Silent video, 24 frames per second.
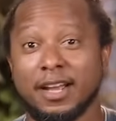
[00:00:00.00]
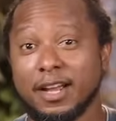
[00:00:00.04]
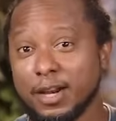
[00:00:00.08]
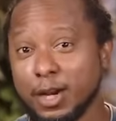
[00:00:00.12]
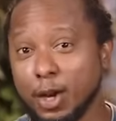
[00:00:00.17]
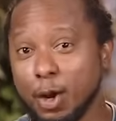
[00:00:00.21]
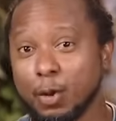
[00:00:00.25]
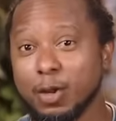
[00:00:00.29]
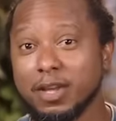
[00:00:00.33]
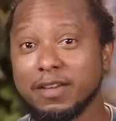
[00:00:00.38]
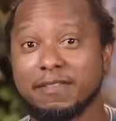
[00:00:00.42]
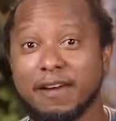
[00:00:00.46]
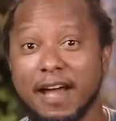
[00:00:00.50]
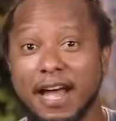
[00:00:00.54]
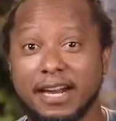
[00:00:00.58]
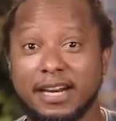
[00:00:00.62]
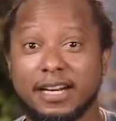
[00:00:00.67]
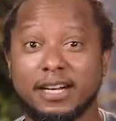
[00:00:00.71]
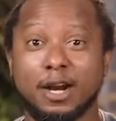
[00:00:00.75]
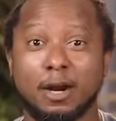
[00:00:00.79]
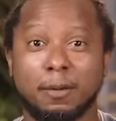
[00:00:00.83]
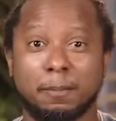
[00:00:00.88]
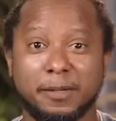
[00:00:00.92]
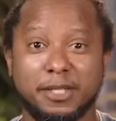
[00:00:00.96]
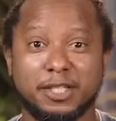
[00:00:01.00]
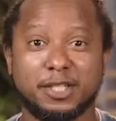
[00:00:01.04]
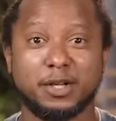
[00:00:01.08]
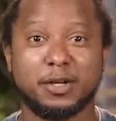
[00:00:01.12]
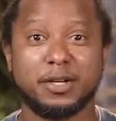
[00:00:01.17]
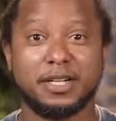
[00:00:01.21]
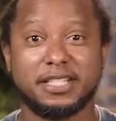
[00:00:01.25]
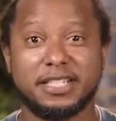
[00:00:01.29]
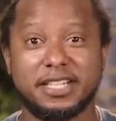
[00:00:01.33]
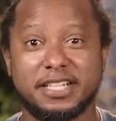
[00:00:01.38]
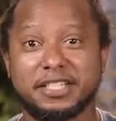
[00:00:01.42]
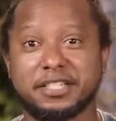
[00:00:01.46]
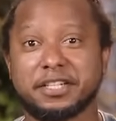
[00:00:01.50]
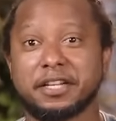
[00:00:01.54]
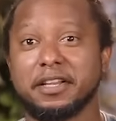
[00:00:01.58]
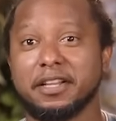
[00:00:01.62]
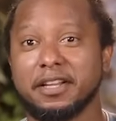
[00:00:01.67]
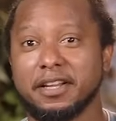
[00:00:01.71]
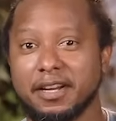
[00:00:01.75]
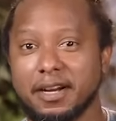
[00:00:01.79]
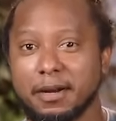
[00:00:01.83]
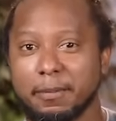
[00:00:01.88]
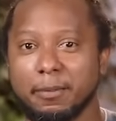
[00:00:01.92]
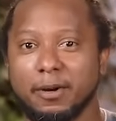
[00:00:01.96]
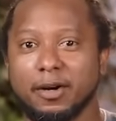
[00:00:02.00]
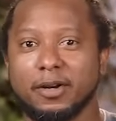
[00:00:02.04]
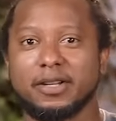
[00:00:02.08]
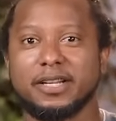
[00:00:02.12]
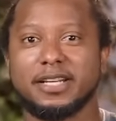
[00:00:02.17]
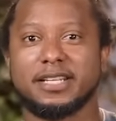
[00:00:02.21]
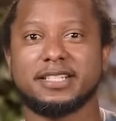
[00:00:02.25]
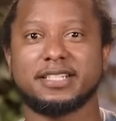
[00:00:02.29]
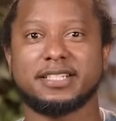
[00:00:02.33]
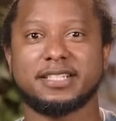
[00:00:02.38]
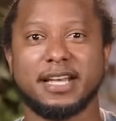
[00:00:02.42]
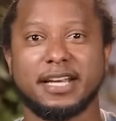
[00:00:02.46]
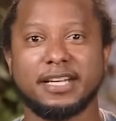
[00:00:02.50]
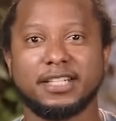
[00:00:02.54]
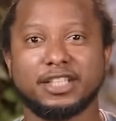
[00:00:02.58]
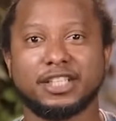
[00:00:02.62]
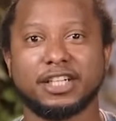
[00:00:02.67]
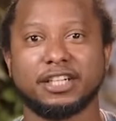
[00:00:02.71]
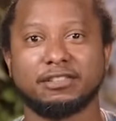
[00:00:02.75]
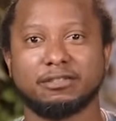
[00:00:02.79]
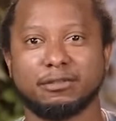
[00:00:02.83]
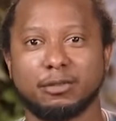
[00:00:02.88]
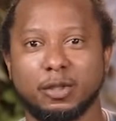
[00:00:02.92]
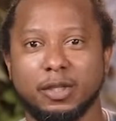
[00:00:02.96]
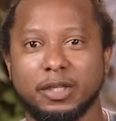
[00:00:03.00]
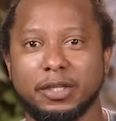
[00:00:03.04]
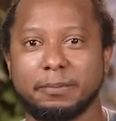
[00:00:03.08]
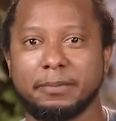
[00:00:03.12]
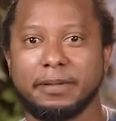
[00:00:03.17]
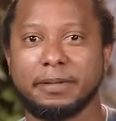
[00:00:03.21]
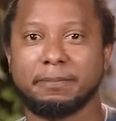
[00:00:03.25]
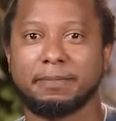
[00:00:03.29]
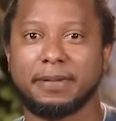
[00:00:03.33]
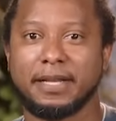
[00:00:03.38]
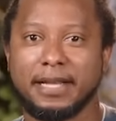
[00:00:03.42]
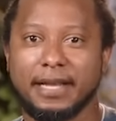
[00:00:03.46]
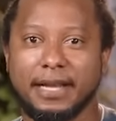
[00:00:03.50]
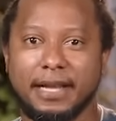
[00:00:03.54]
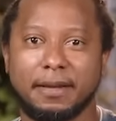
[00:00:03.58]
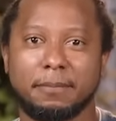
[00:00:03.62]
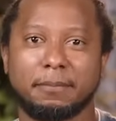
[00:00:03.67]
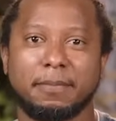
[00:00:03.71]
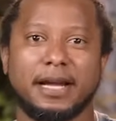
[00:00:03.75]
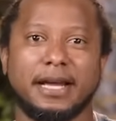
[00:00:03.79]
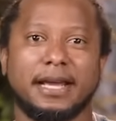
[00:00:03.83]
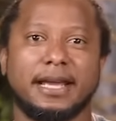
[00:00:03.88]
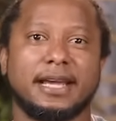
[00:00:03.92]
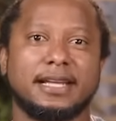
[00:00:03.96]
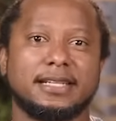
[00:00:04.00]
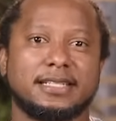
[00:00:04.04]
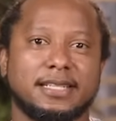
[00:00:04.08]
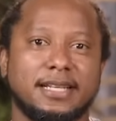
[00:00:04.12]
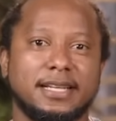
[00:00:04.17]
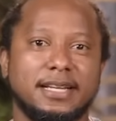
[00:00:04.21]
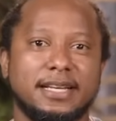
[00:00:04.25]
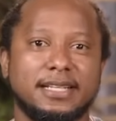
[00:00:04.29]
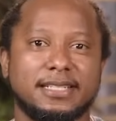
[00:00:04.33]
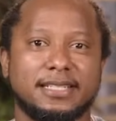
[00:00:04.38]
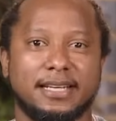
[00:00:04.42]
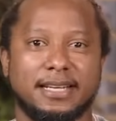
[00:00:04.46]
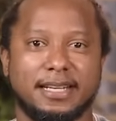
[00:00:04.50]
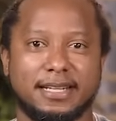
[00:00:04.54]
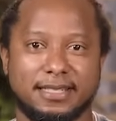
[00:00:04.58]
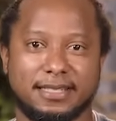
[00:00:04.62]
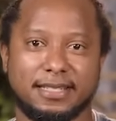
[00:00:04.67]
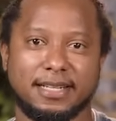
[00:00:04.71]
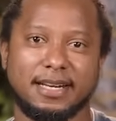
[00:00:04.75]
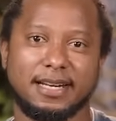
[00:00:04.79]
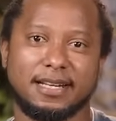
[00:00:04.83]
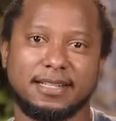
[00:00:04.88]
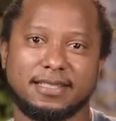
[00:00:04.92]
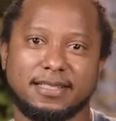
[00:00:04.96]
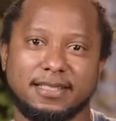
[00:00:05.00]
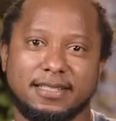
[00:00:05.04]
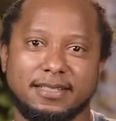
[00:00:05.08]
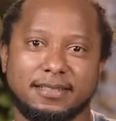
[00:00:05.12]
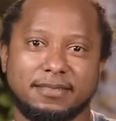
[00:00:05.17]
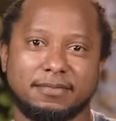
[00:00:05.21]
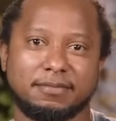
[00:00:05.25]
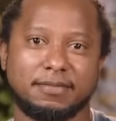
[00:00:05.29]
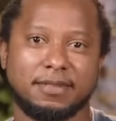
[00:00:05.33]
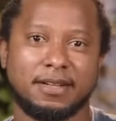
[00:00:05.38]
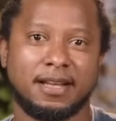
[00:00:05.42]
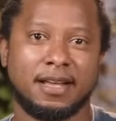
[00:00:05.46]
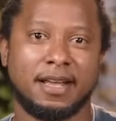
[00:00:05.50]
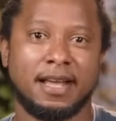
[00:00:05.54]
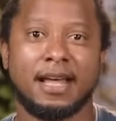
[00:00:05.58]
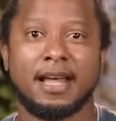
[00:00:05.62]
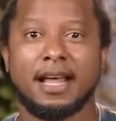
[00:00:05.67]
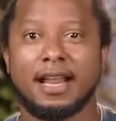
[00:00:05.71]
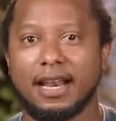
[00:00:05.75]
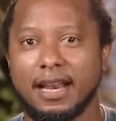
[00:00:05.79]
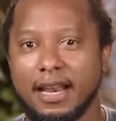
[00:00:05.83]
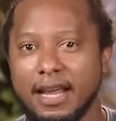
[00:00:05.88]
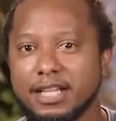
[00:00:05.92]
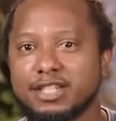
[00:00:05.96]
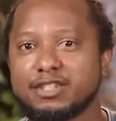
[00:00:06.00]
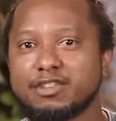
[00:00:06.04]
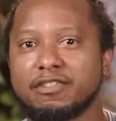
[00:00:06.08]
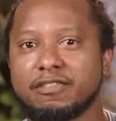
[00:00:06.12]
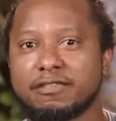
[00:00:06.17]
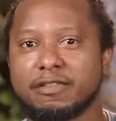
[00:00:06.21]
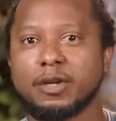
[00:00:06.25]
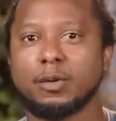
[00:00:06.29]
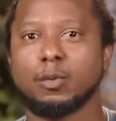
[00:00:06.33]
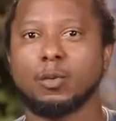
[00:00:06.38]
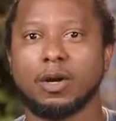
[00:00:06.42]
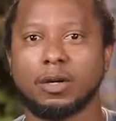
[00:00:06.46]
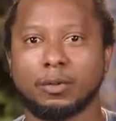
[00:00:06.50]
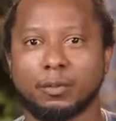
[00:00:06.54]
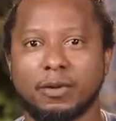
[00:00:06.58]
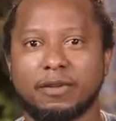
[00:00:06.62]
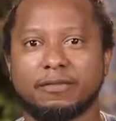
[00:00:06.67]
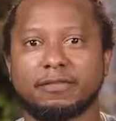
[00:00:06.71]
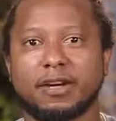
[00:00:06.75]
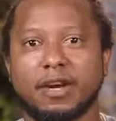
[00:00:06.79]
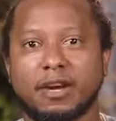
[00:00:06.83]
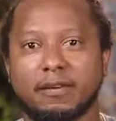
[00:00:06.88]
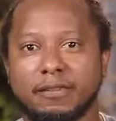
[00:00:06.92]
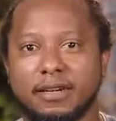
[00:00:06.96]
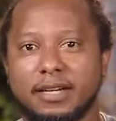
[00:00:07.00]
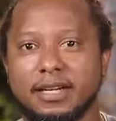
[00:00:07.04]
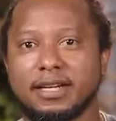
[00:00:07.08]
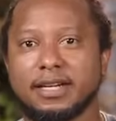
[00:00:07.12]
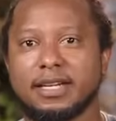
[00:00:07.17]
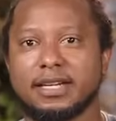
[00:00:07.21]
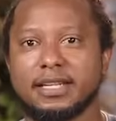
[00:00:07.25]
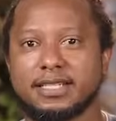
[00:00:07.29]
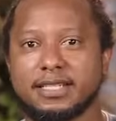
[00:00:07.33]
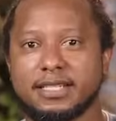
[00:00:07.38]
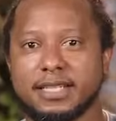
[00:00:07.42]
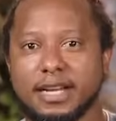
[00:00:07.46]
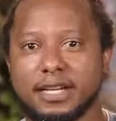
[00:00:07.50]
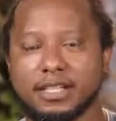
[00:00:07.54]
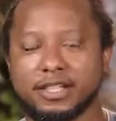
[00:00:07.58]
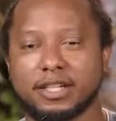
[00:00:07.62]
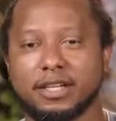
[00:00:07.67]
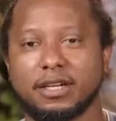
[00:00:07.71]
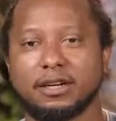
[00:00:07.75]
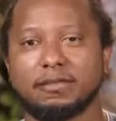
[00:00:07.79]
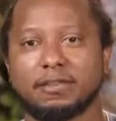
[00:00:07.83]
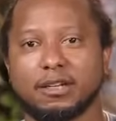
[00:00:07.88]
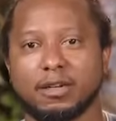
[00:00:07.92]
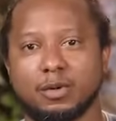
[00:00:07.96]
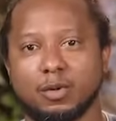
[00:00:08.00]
Now, you've had an opportunity to learn about the essential role you'll be playing by escalating incidents. Let's review what we've covered in this section of the